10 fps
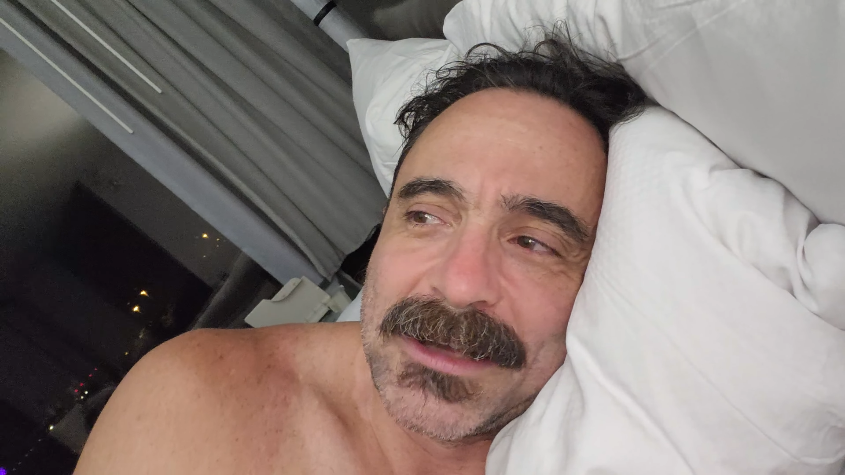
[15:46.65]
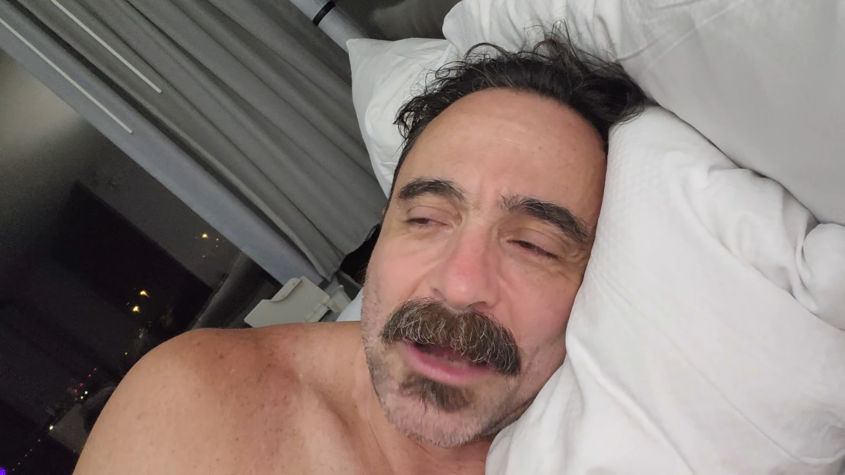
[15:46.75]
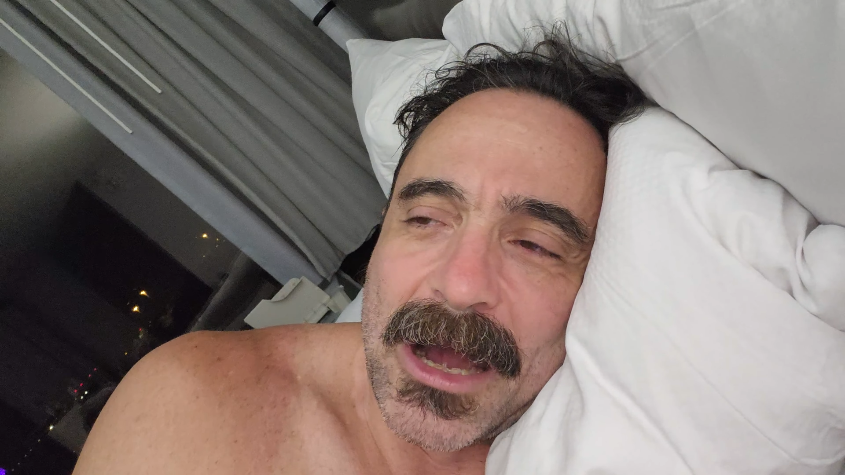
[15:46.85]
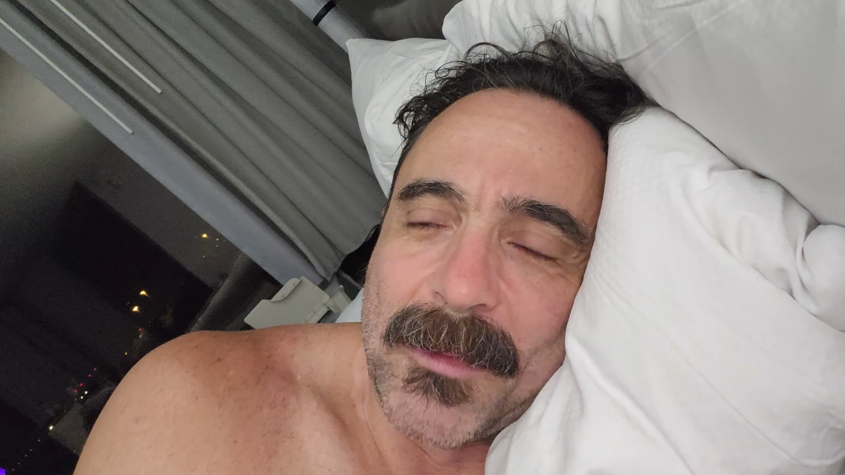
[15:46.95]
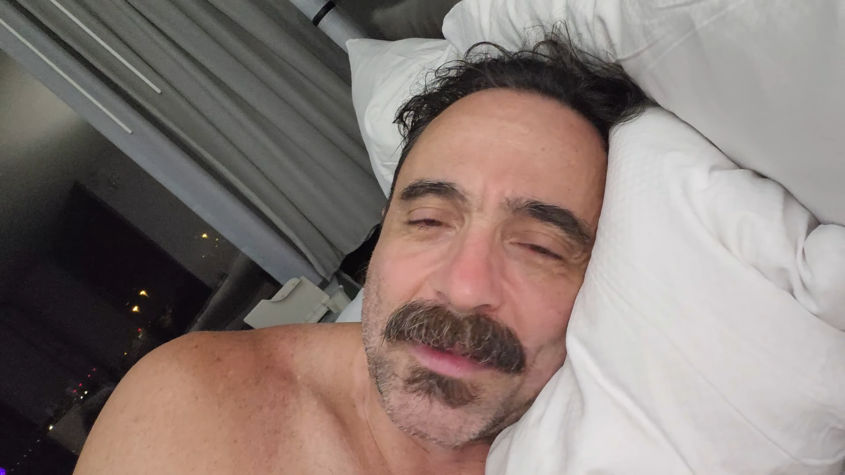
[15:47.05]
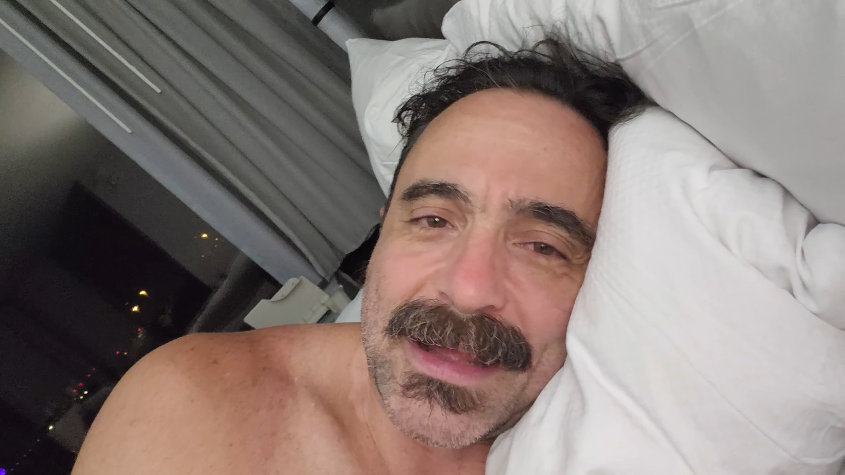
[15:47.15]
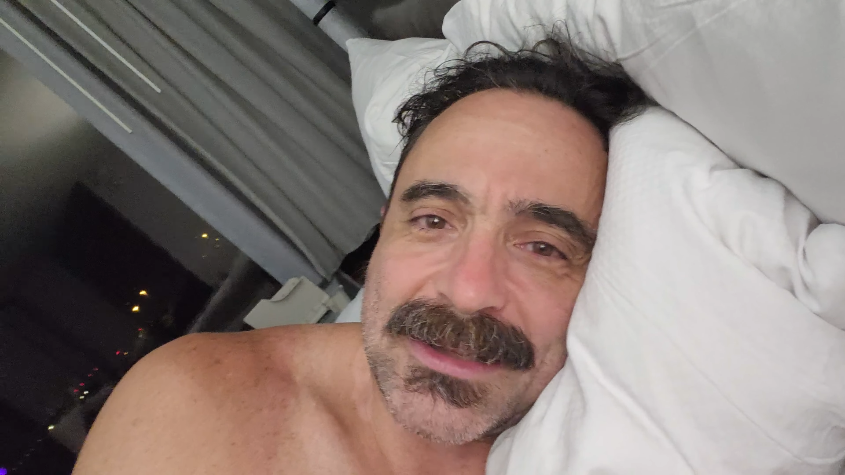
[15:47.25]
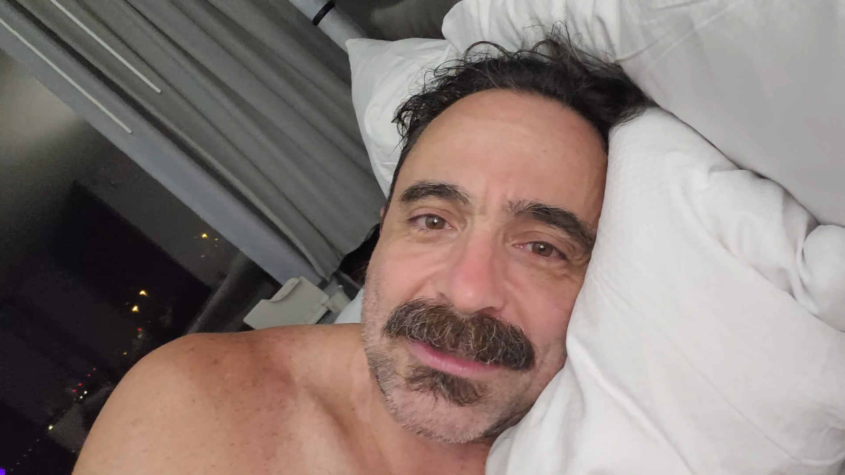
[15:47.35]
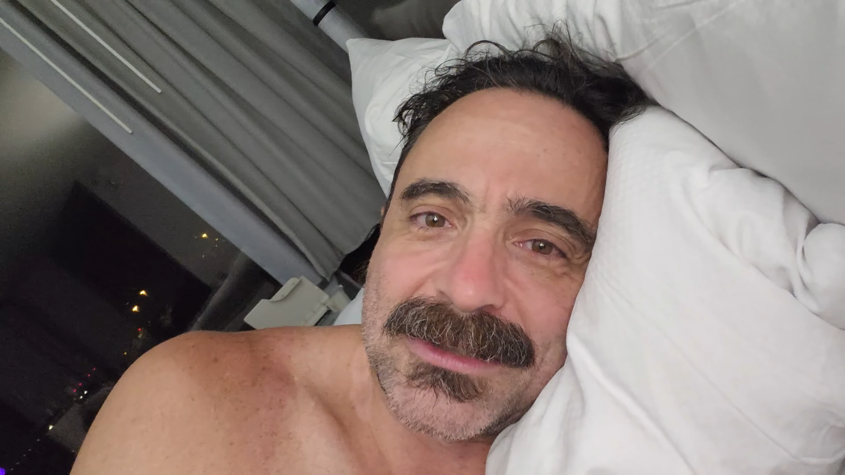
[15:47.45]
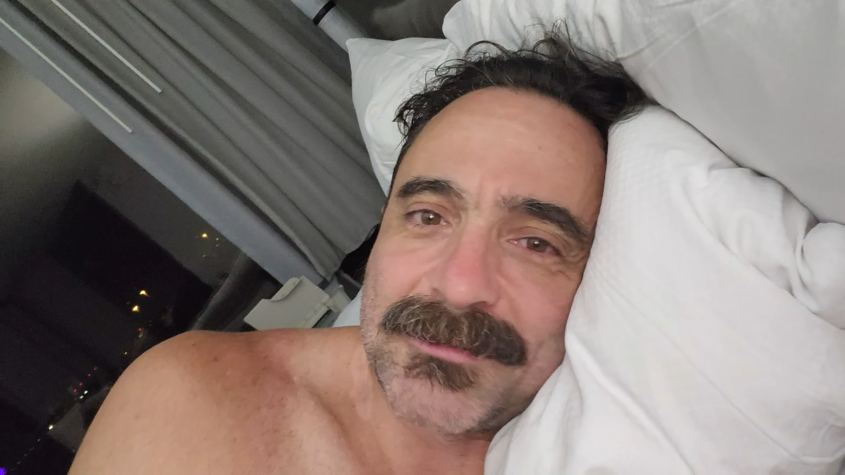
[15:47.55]
but
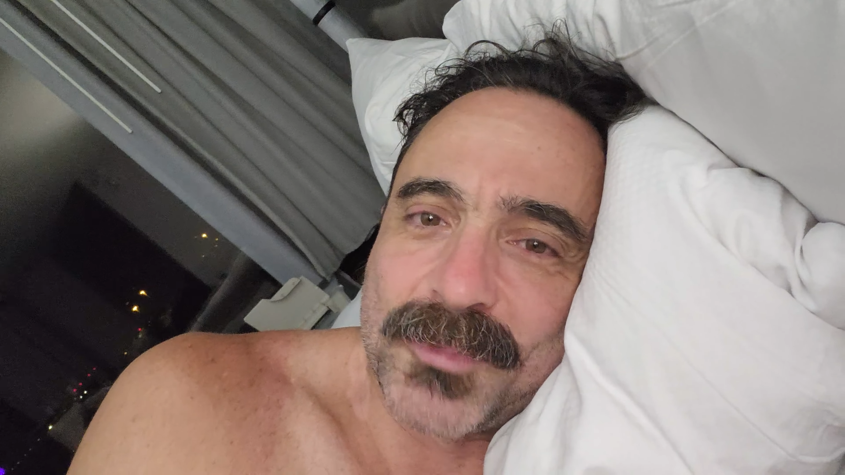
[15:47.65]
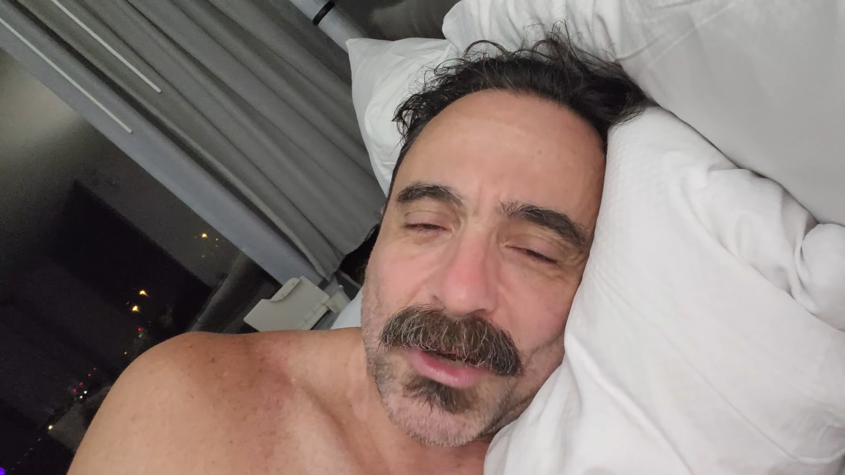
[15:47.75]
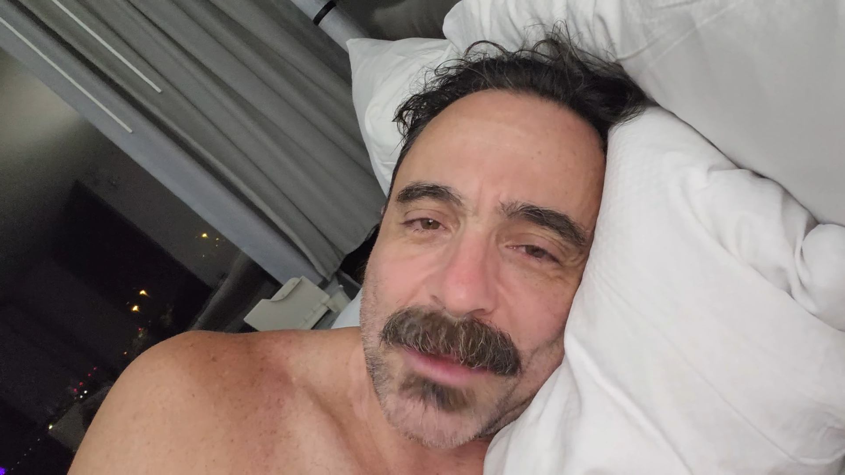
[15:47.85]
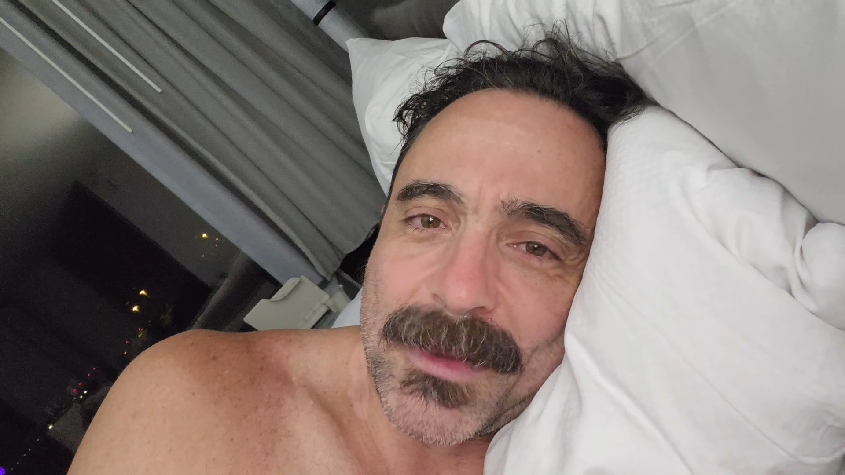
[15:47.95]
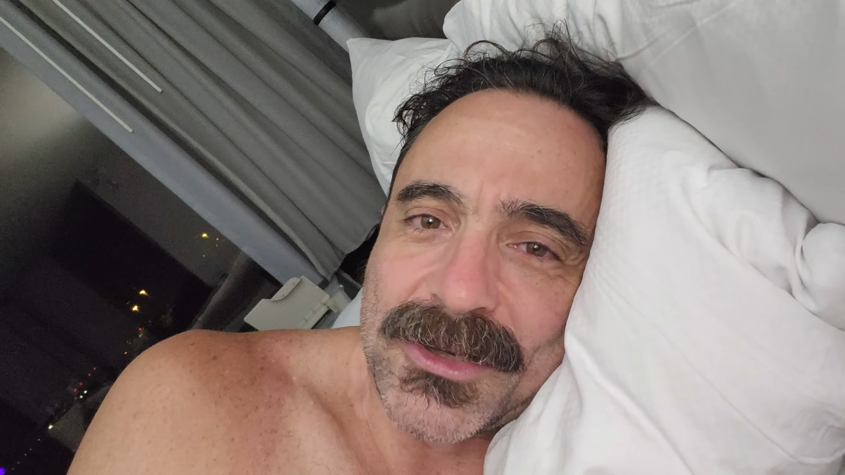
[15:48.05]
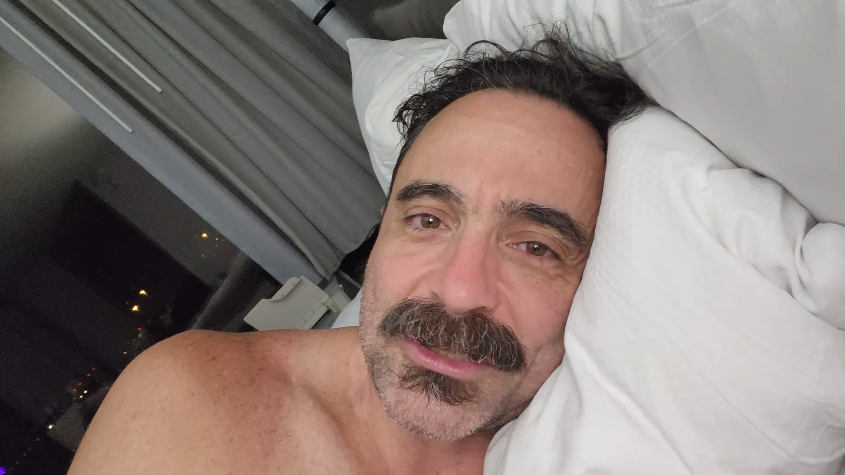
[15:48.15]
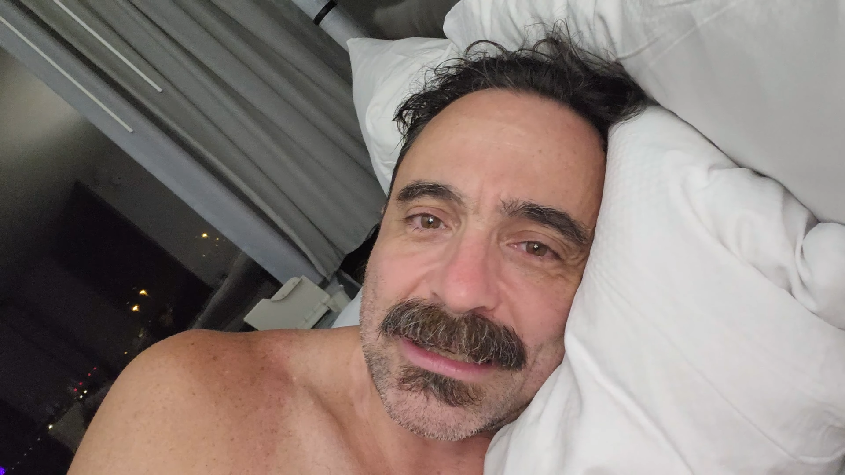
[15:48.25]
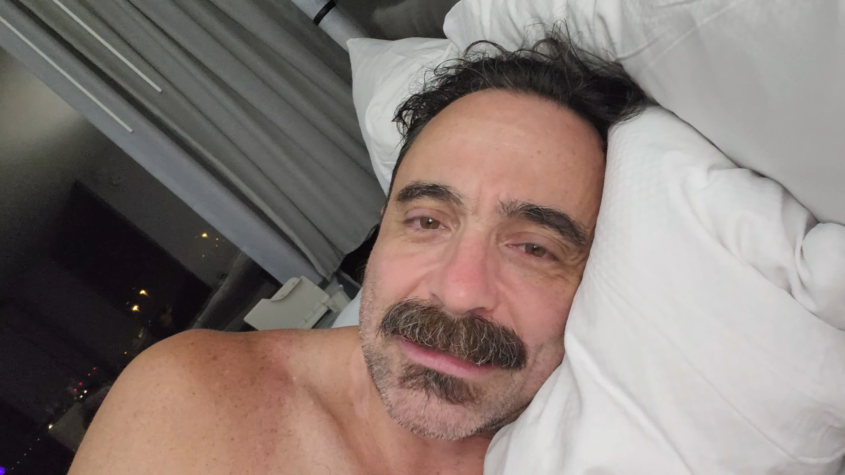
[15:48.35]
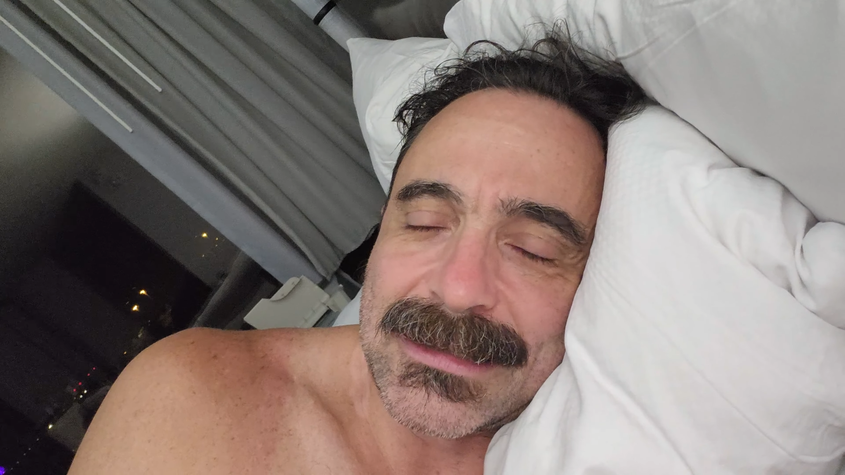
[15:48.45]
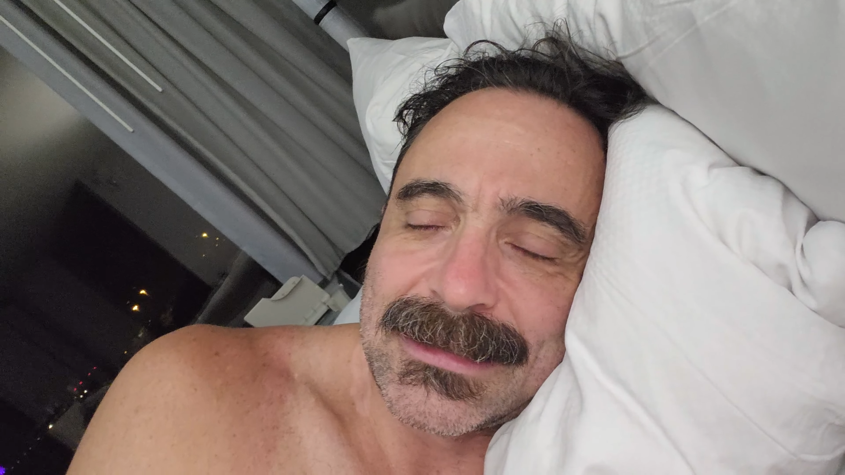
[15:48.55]
that's pretty much
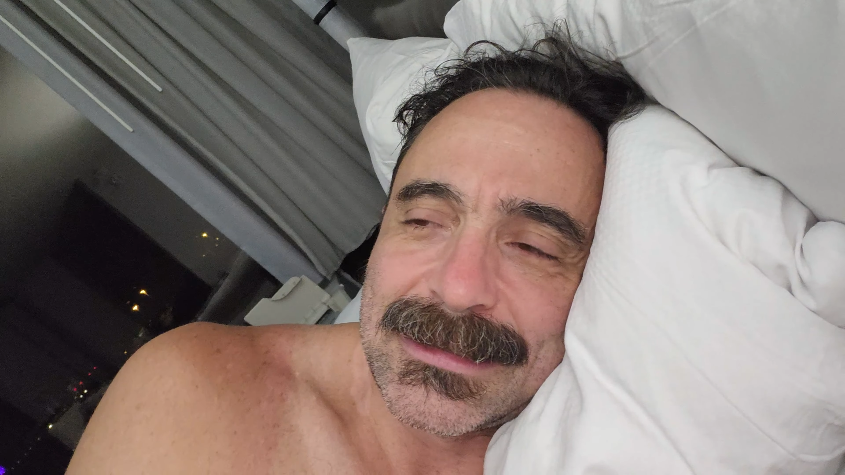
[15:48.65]
it.